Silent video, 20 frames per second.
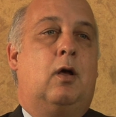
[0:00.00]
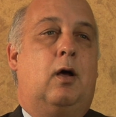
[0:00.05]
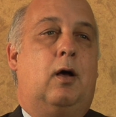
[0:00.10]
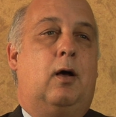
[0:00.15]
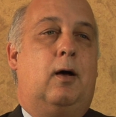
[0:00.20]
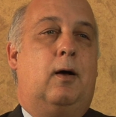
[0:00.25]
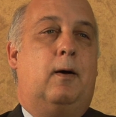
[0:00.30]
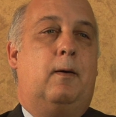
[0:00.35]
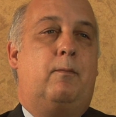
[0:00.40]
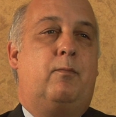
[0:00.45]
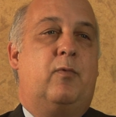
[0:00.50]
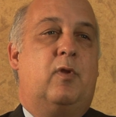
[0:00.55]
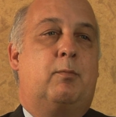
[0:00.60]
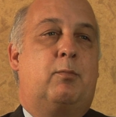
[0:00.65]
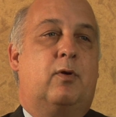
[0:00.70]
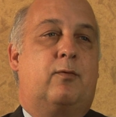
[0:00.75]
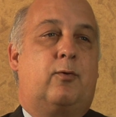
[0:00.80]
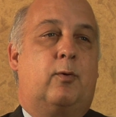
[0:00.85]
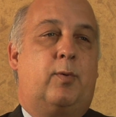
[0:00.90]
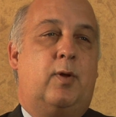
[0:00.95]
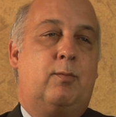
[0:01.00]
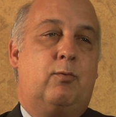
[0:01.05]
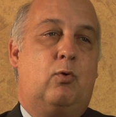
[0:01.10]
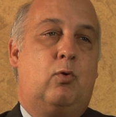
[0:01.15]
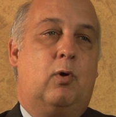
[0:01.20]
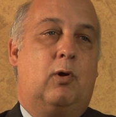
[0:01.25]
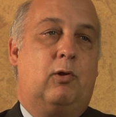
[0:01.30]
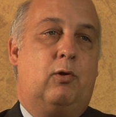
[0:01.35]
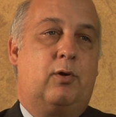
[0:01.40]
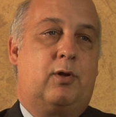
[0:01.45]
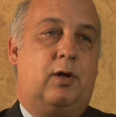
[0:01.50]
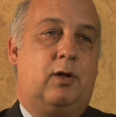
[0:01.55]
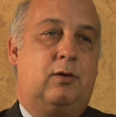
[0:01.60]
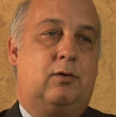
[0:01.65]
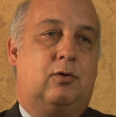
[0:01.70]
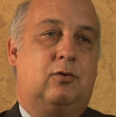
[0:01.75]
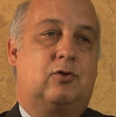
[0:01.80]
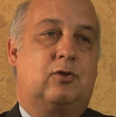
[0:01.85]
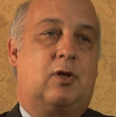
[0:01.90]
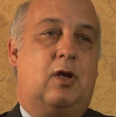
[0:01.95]
But for people who are
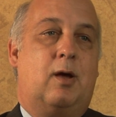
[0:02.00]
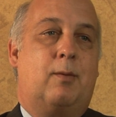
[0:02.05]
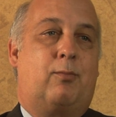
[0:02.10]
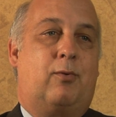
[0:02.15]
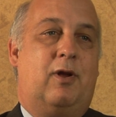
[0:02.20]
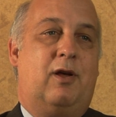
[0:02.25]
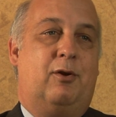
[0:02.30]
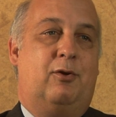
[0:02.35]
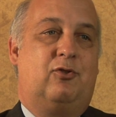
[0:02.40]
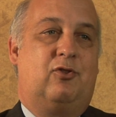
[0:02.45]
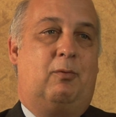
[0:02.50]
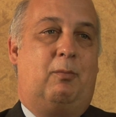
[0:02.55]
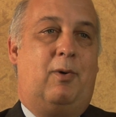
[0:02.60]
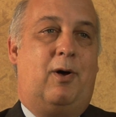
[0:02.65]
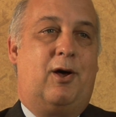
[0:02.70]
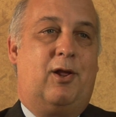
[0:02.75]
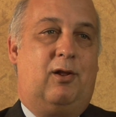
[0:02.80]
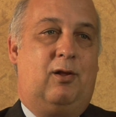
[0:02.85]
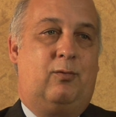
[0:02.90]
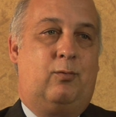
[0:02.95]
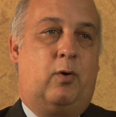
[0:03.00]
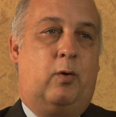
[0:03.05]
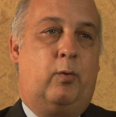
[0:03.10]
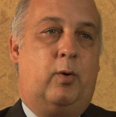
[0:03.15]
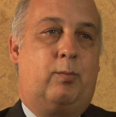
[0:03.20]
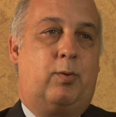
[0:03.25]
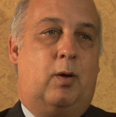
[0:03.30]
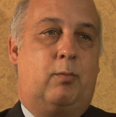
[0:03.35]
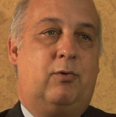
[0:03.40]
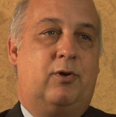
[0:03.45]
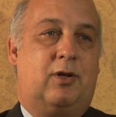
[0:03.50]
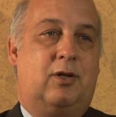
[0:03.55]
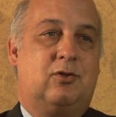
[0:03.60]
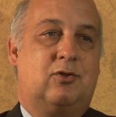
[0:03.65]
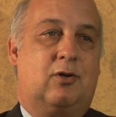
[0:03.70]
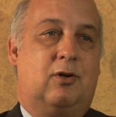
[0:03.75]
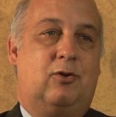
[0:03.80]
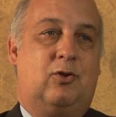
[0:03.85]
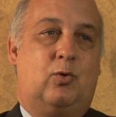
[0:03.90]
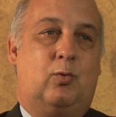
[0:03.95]
looking to Scott Brown as a model of what
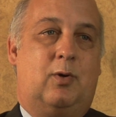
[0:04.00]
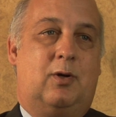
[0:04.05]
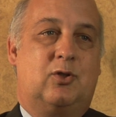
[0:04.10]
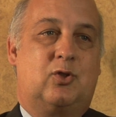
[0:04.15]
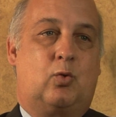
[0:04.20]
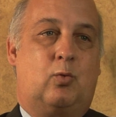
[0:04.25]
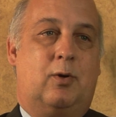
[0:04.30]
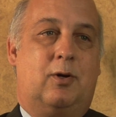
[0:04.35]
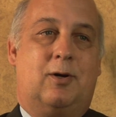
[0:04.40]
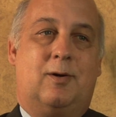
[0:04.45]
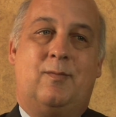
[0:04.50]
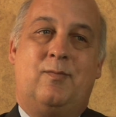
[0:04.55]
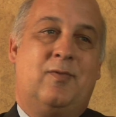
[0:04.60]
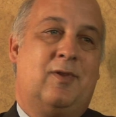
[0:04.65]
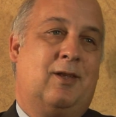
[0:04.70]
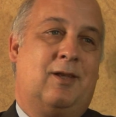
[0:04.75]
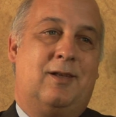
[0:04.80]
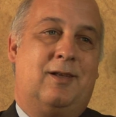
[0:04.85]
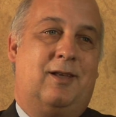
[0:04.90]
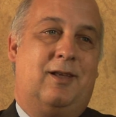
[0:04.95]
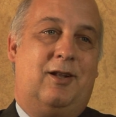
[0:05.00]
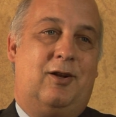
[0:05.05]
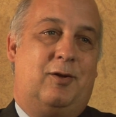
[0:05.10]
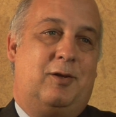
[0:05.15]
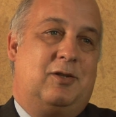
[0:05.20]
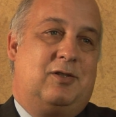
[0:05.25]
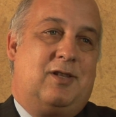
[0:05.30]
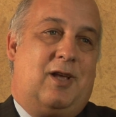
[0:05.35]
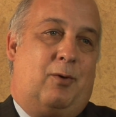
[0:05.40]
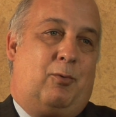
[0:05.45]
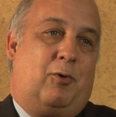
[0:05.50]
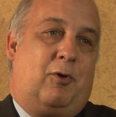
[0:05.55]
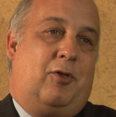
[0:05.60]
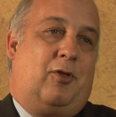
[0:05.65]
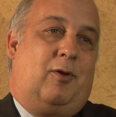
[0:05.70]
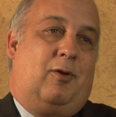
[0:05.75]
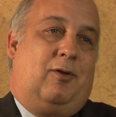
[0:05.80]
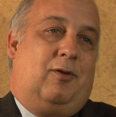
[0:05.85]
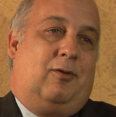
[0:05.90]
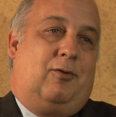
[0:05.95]
Republicans are going to do elsewhere, he's not really
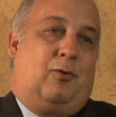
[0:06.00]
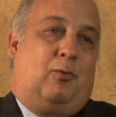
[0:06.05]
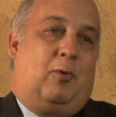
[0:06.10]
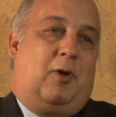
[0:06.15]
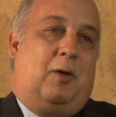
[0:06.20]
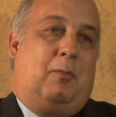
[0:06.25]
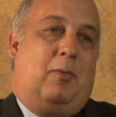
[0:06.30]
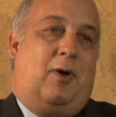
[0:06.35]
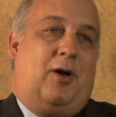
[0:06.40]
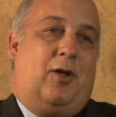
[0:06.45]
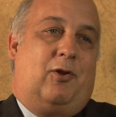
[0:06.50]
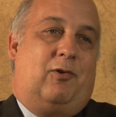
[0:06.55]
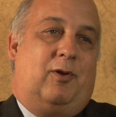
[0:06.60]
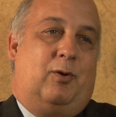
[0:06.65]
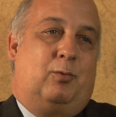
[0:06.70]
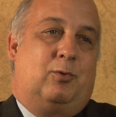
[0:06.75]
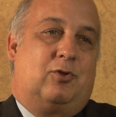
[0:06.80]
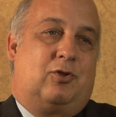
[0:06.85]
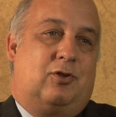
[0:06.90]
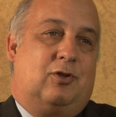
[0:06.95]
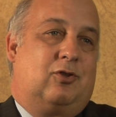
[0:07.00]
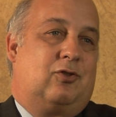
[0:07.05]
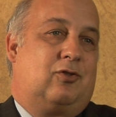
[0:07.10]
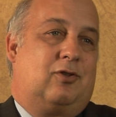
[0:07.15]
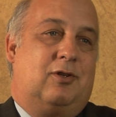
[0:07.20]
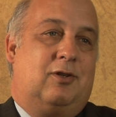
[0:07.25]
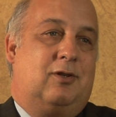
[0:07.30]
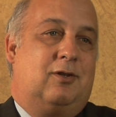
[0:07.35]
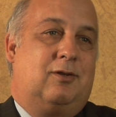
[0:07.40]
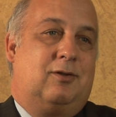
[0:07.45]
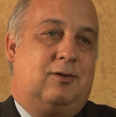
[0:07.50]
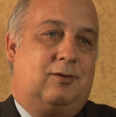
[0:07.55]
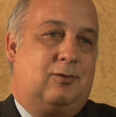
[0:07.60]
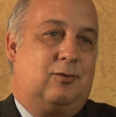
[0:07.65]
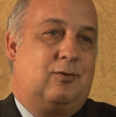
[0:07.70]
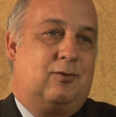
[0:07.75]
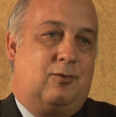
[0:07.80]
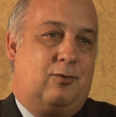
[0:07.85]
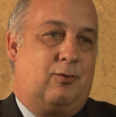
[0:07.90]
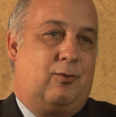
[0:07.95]
the right model. It was just
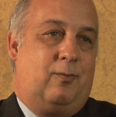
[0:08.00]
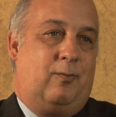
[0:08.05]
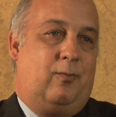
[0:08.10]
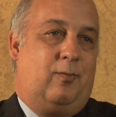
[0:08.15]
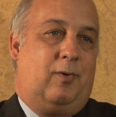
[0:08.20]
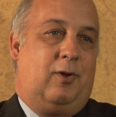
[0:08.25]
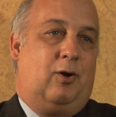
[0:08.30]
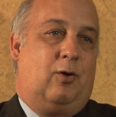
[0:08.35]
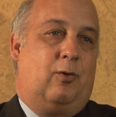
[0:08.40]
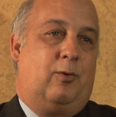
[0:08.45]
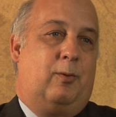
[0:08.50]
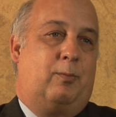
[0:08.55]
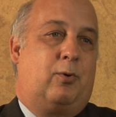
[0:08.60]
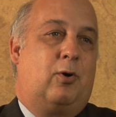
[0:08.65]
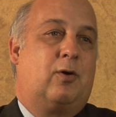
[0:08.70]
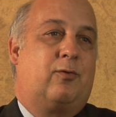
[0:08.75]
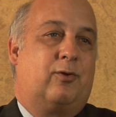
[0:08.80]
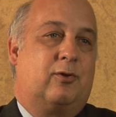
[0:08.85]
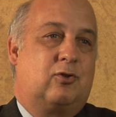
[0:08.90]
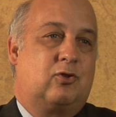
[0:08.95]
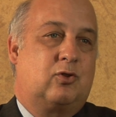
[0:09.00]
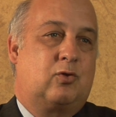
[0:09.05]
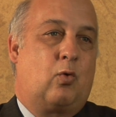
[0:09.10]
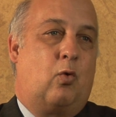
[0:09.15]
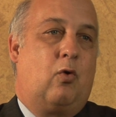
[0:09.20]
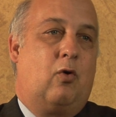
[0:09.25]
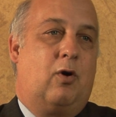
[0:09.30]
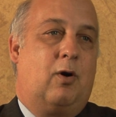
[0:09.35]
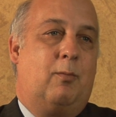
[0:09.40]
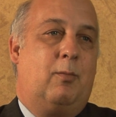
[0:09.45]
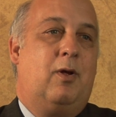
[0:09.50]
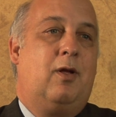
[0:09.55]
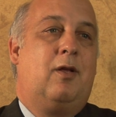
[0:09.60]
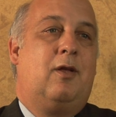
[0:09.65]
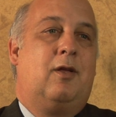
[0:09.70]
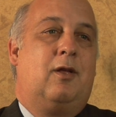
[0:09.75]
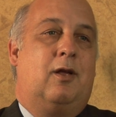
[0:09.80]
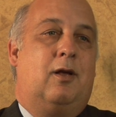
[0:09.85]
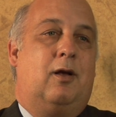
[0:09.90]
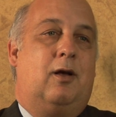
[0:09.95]
the perfect storm
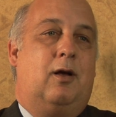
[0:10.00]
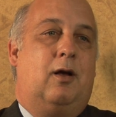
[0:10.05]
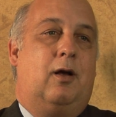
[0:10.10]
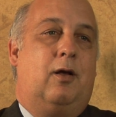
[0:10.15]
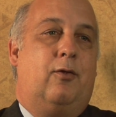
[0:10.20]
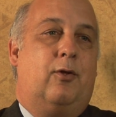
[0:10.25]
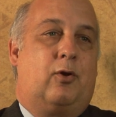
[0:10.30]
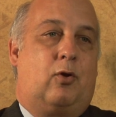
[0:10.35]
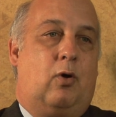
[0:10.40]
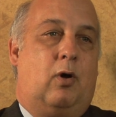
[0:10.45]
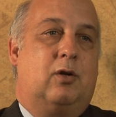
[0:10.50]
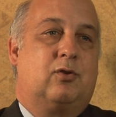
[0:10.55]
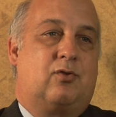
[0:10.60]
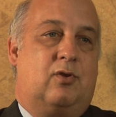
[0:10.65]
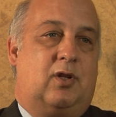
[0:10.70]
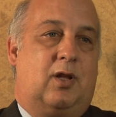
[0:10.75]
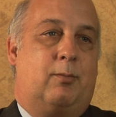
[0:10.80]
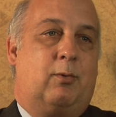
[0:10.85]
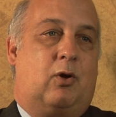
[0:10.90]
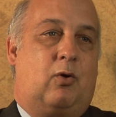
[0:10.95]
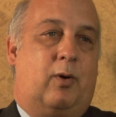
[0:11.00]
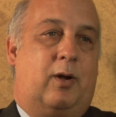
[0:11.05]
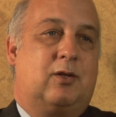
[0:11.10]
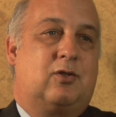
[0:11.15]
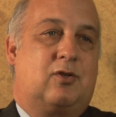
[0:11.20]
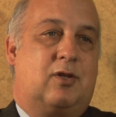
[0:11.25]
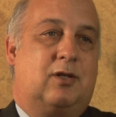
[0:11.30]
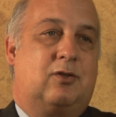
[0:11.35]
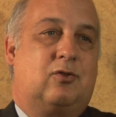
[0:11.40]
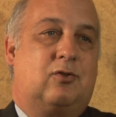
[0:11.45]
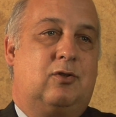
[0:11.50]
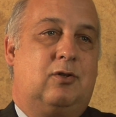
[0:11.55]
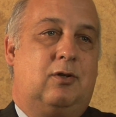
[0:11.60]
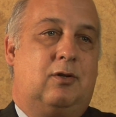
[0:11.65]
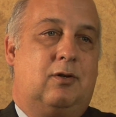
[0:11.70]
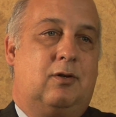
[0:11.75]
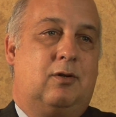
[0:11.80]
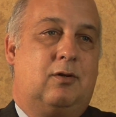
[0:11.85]
that cost the Democrats that seat.